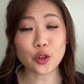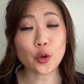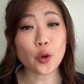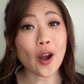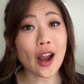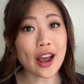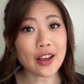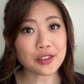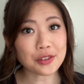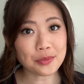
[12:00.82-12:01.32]

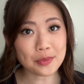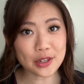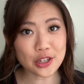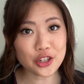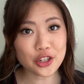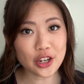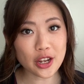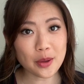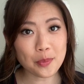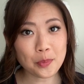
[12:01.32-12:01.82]

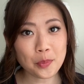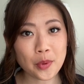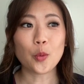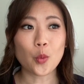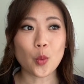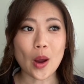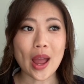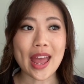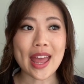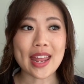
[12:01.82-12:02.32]
craftsmanship
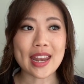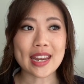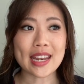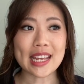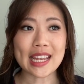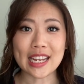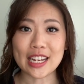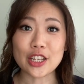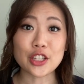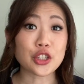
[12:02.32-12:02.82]
when
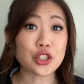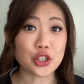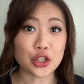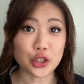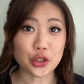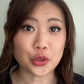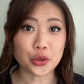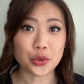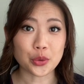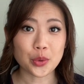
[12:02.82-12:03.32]
it is
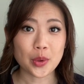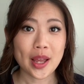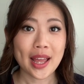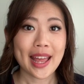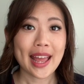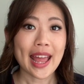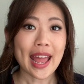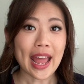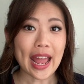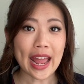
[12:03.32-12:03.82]
due.
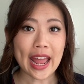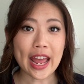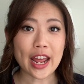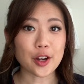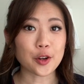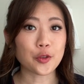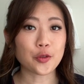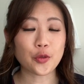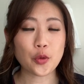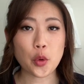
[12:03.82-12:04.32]

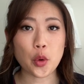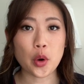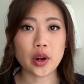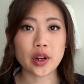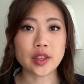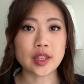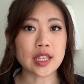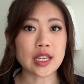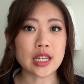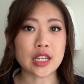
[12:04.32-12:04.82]
And
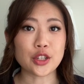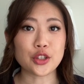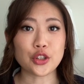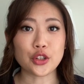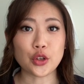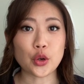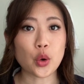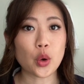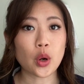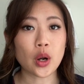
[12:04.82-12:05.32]
for the
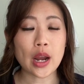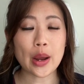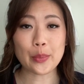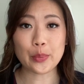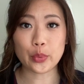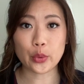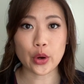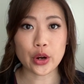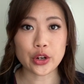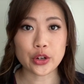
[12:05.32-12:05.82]
Dior
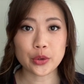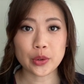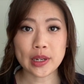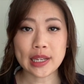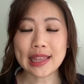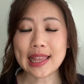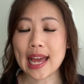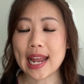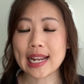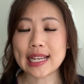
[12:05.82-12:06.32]
embroidery,
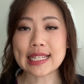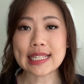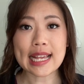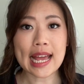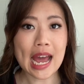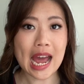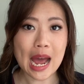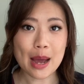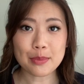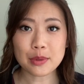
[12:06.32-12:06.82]
that is
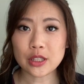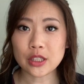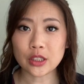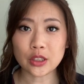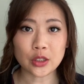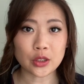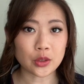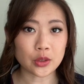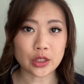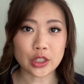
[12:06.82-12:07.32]

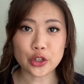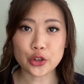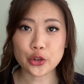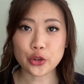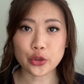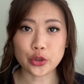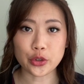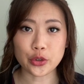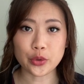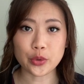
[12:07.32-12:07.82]
absolutely
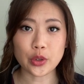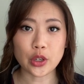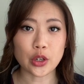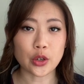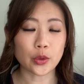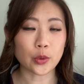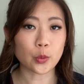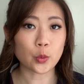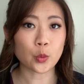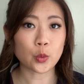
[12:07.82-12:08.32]
true. You
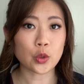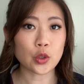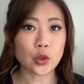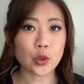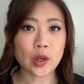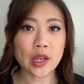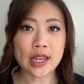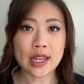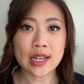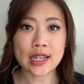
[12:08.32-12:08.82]
know, you
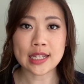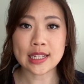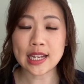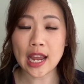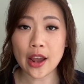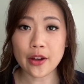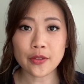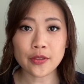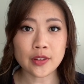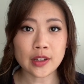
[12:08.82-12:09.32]
can
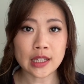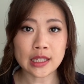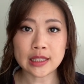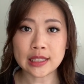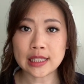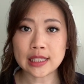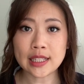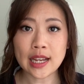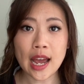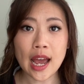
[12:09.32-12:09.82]

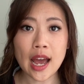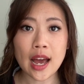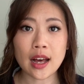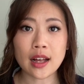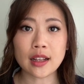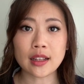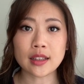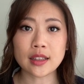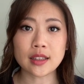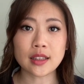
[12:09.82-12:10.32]
definitely
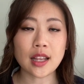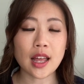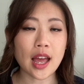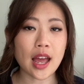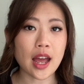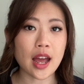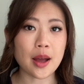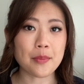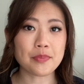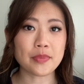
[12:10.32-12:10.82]
tell
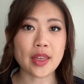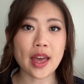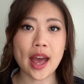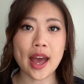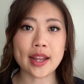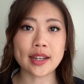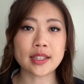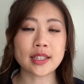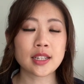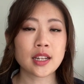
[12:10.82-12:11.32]
um,
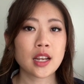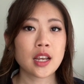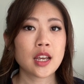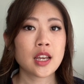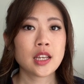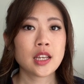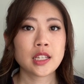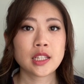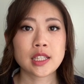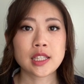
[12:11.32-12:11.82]
that
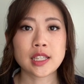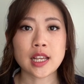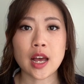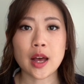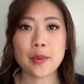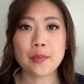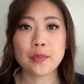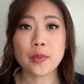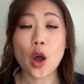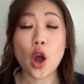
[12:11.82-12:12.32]

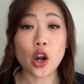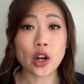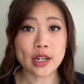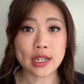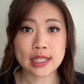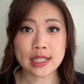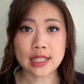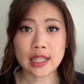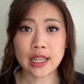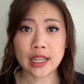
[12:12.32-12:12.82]
some
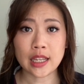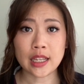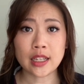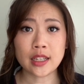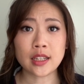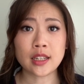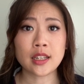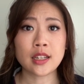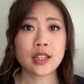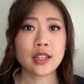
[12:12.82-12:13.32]

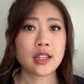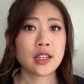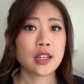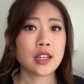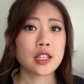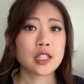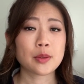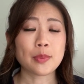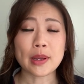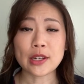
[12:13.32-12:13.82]
artisan
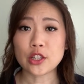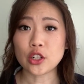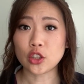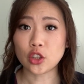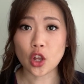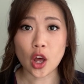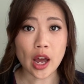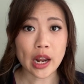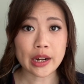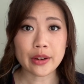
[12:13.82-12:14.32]
spent a
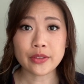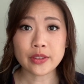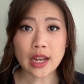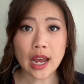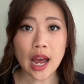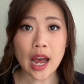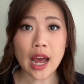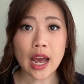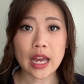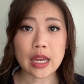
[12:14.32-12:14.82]
lot of
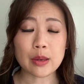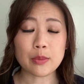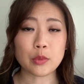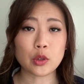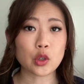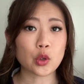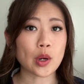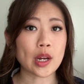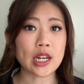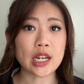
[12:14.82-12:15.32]
time
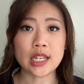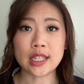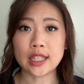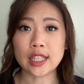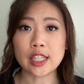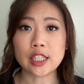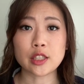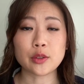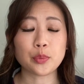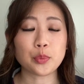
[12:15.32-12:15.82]
creating
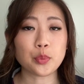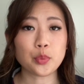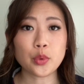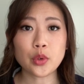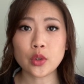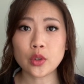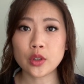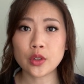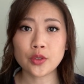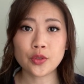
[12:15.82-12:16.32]
these
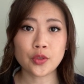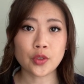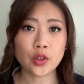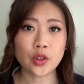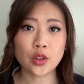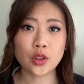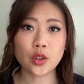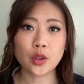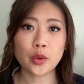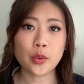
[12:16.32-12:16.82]

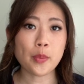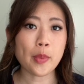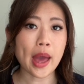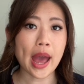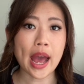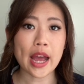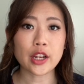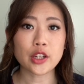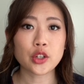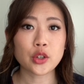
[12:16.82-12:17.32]
beautiful
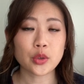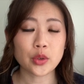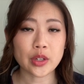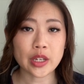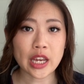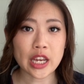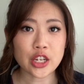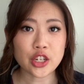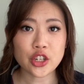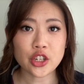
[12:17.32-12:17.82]
bag
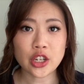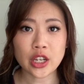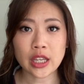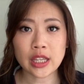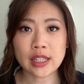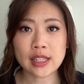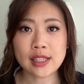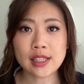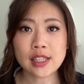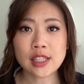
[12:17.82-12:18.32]

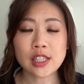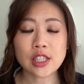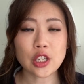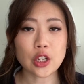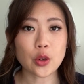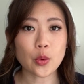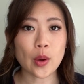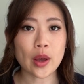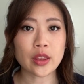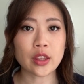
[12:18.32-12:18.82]
creations, you
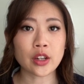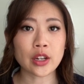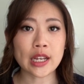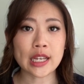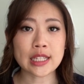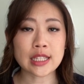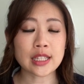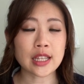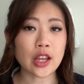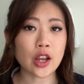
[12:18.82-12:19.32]
know, whether
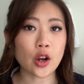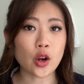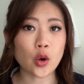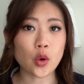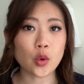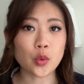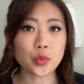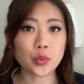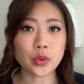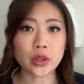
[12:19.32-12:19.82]
it's their
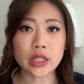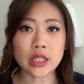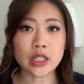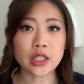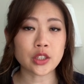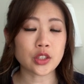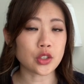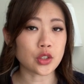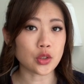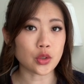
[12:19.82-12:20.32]
oblique
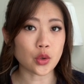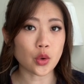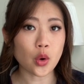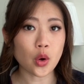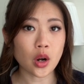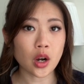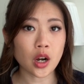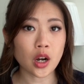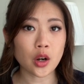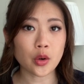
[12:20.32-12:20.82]

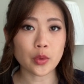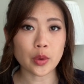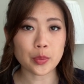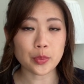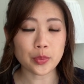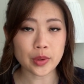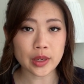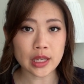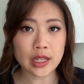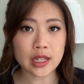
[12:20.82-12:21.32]
Dior
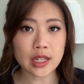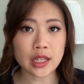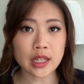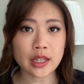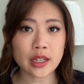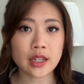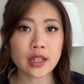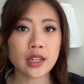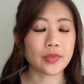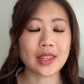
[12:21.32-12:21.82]

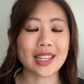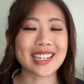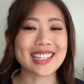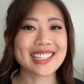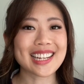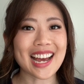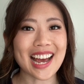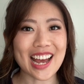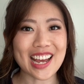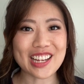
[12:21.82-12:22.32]
repeated, the
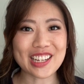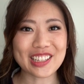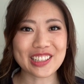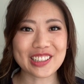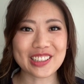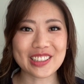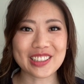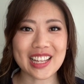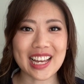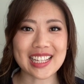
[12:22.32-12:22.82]

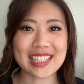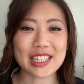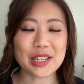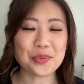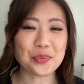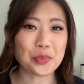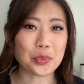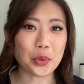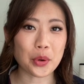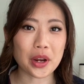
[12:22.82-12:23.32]
tiger that's
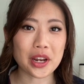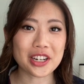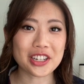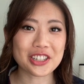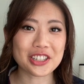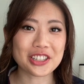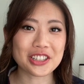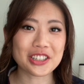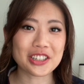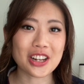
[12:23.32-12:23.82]

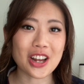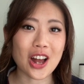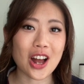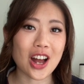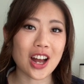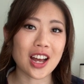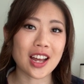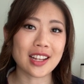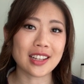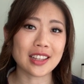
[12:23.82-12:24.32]
embroidered
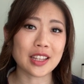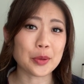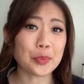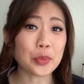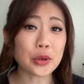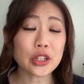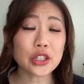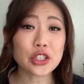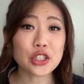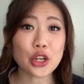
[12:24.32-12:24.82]
on the
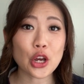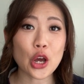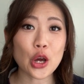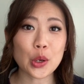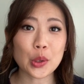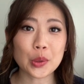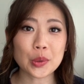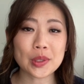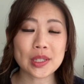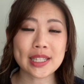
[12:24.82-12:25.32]
book
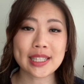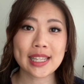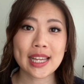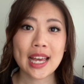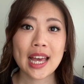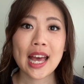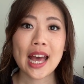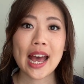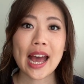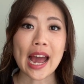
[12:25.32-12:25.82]
totes.
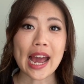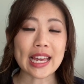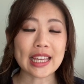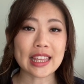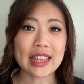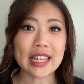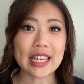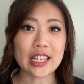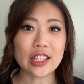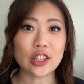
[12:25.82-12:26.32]
I
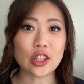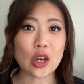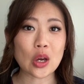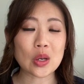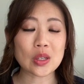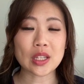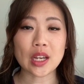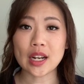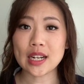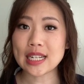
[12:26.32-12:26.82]
think
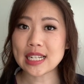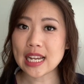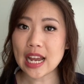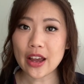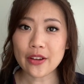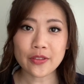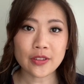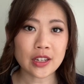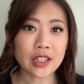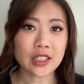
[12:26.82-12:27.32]
those are
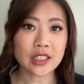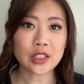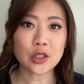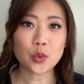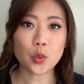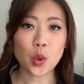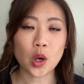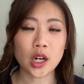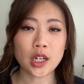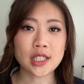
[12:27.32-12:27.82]
definitely
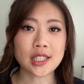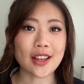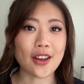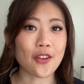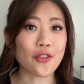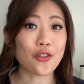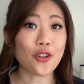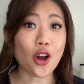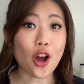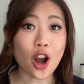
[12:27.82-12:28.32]
works of
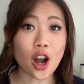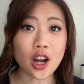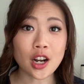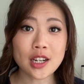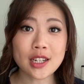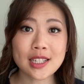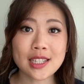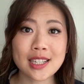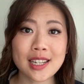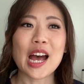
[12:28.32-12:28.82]

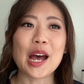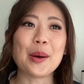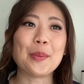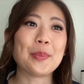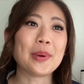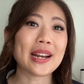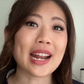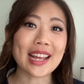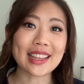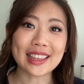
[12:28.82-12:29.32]
art. Um,
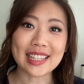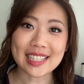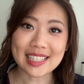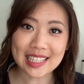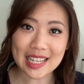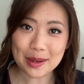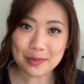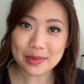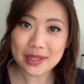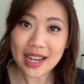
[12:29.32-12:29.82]
but at the
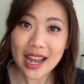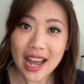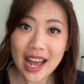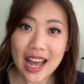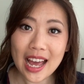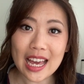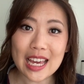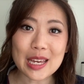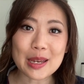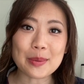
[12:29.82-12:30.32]
same
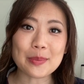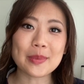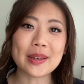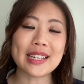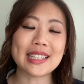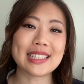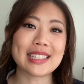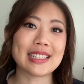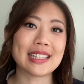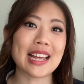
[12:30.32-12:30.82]
time,
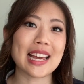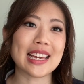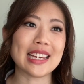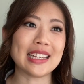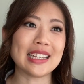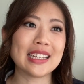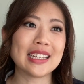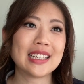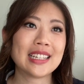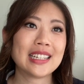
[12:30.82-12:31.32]
it's
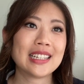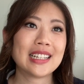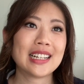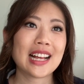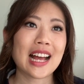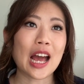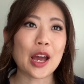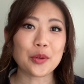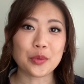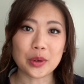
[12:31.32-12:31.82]
like,
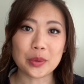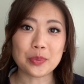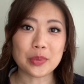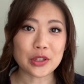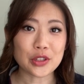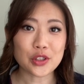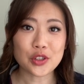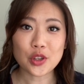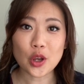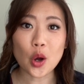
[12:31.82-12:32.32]
I would be
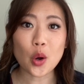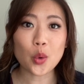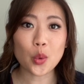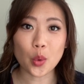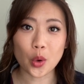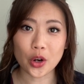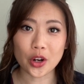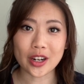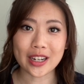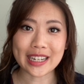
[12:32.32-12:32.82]
so
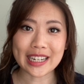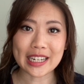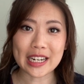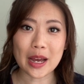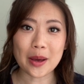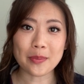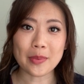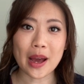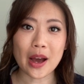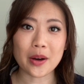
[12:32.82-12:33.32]
worried
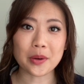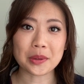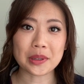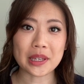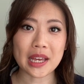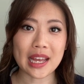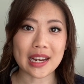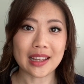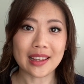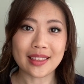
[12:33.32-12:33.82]
about
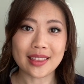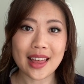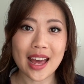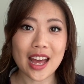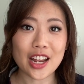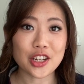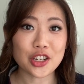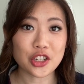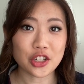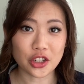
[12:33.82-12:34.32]
getting
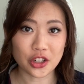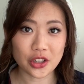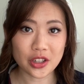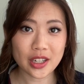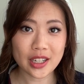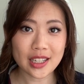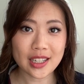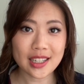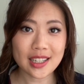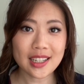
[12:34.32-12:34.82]
that
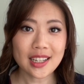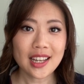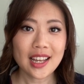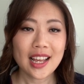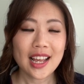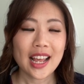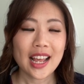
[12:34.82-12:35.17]
dirty.